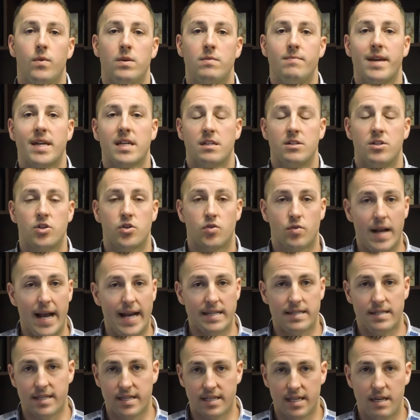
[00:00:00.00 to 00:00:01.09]
would make a
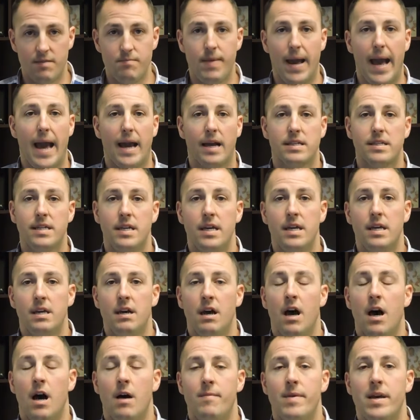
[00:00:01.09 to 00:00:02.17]
drastic impact.
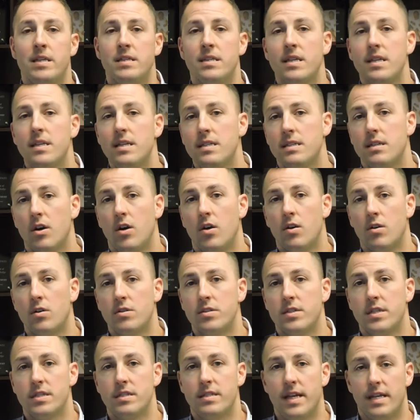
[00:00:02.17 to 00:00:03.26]
And these
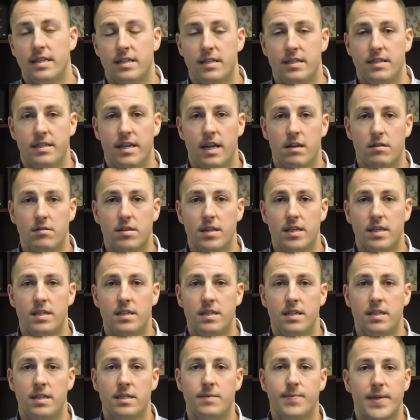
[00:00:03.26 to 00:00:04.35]
aren't necessarily,
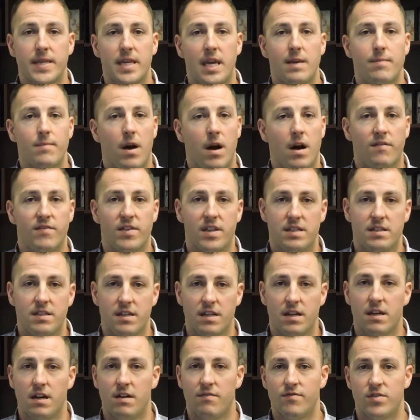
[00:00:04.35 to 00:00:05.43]
and this became obvious in a
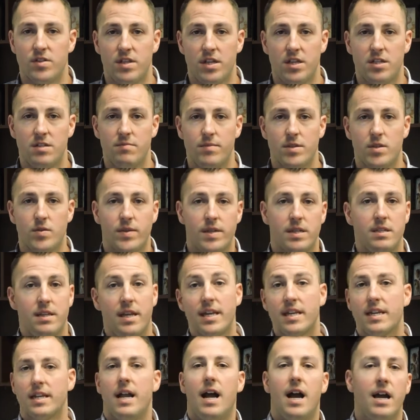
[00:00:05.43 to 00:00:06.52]
conversation between
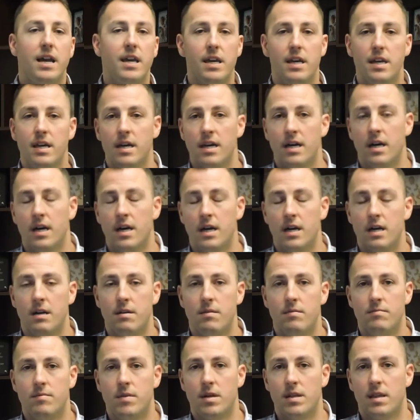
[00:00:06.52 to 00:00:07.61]
Nick and I
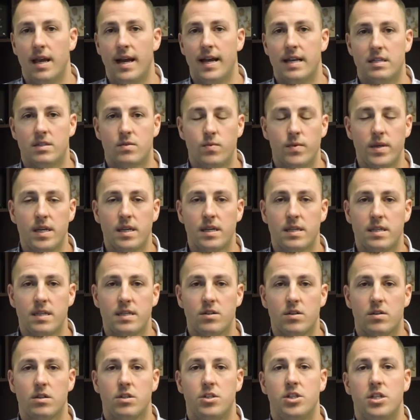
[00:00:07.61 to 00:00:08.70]
last week, these
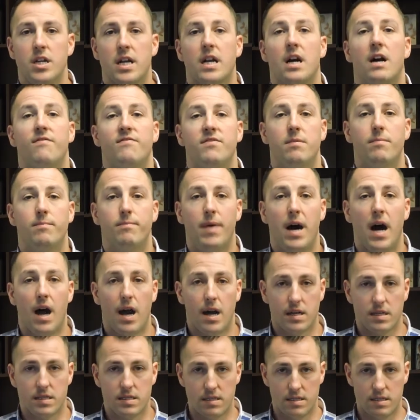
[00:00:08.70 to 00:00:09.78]
aren't check off the
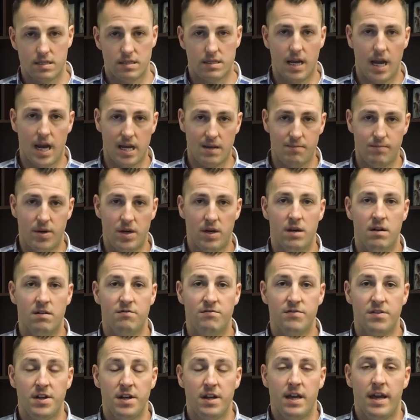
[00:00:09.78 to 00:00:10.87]
box type
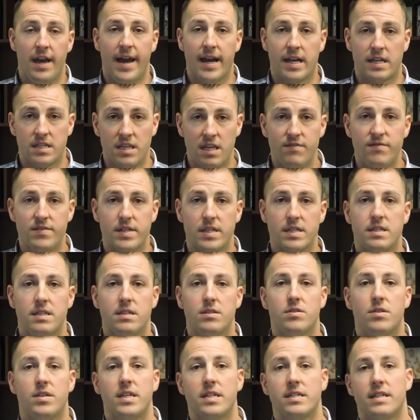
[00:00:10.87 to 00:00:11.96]
of activities.
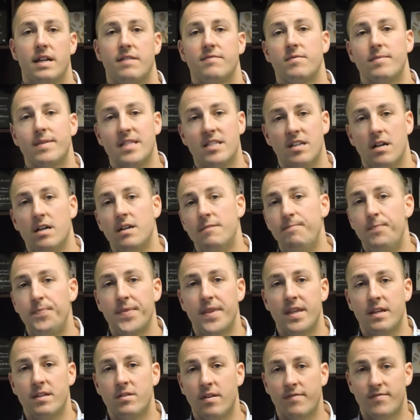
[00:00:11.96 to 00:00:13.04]
These things have to be done,
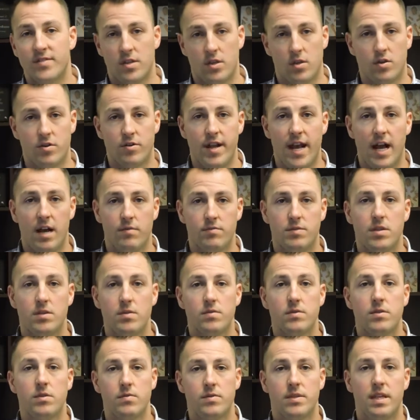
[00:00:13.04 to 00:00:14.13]
and you have to learn how to
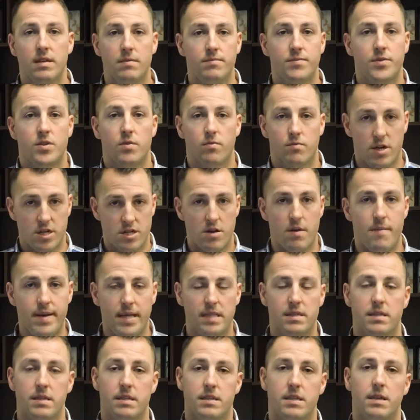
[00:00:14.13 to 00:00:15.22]
use them to run your
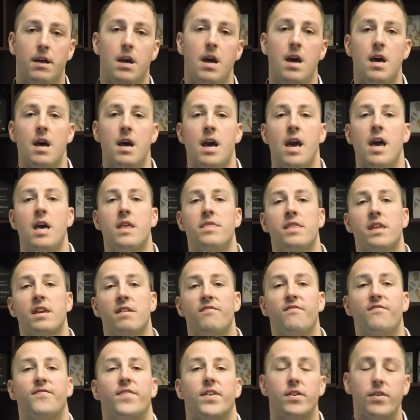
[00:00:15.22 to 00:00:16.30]
business. And the
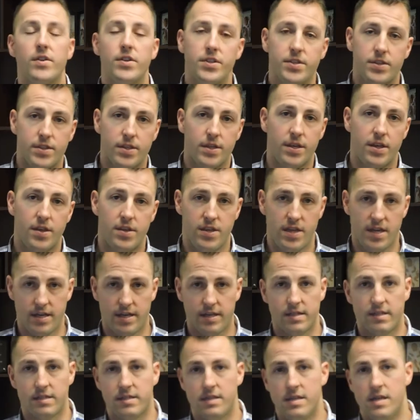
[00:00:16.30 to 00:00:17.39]
first
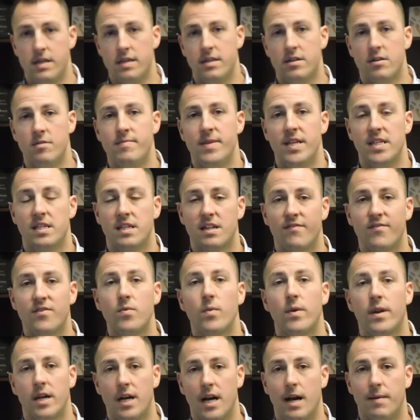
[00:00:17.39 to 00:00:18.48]
things that are missing, if you
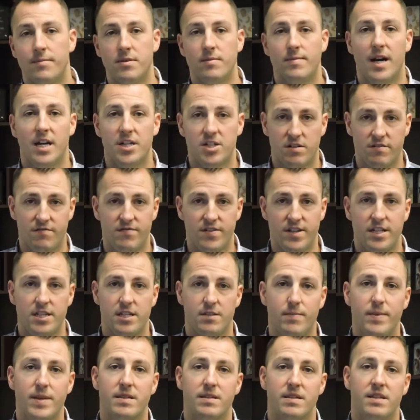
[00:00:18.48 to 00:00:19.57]
want to optimize your fitness
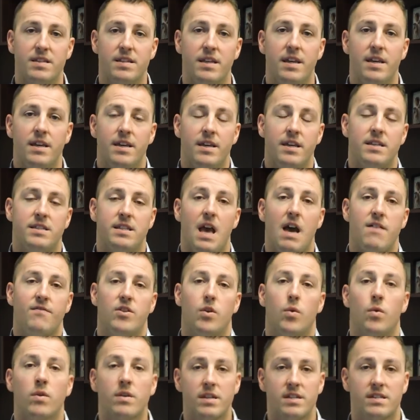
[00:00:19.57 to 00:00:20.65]
business, is to have an
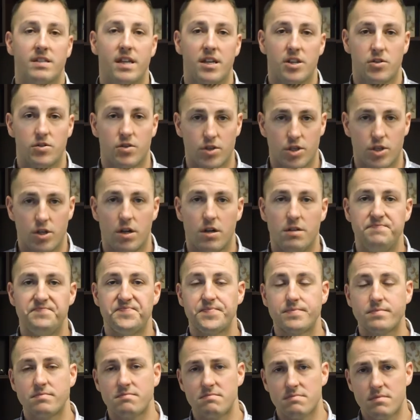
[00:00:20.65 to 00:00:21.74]
organizational chart
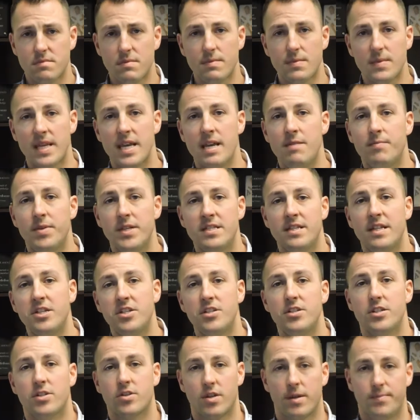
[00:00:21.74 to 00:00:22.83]
and
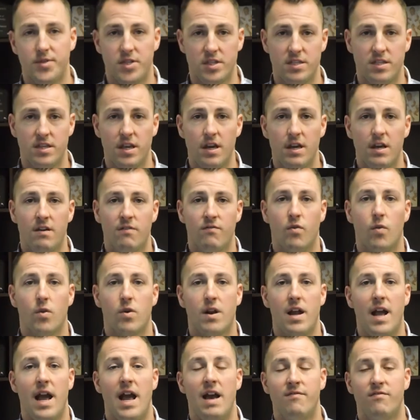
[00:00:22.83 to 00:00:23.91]
position descriptions
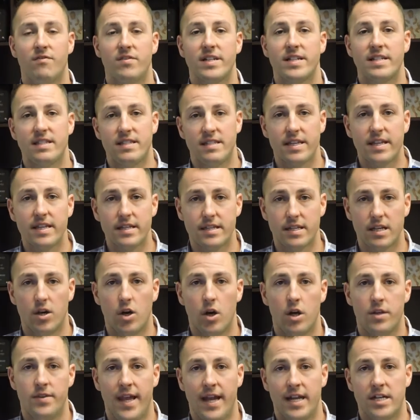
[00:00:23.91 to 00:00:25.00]
for every seat
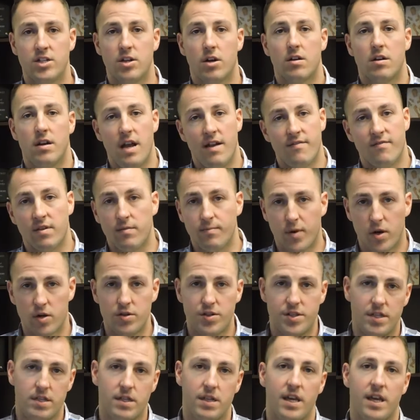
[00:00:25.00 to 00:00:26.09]
on that chart, every
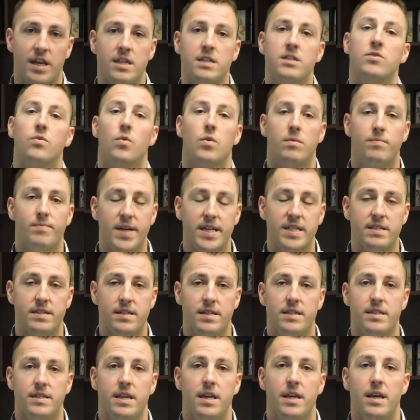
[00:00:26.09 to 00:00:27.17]
person in your
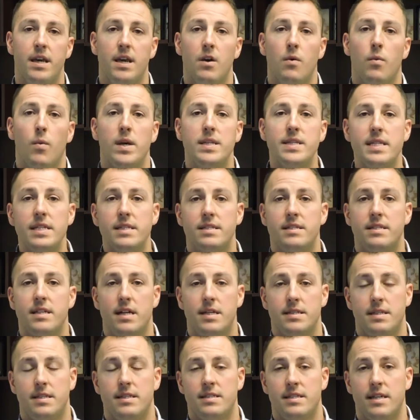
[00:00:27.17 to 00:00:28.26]
business. What this
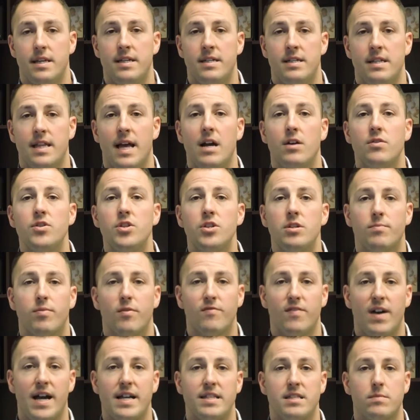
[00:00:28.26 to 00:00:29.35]
does is it allows you to
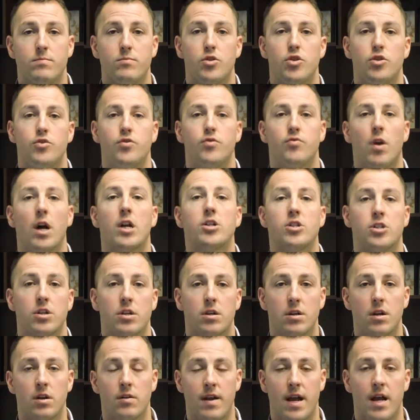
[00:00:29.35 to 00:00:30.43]
provide some
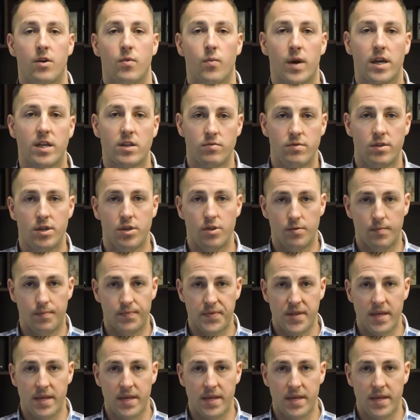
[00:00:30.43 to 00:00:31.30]
structure around what you do.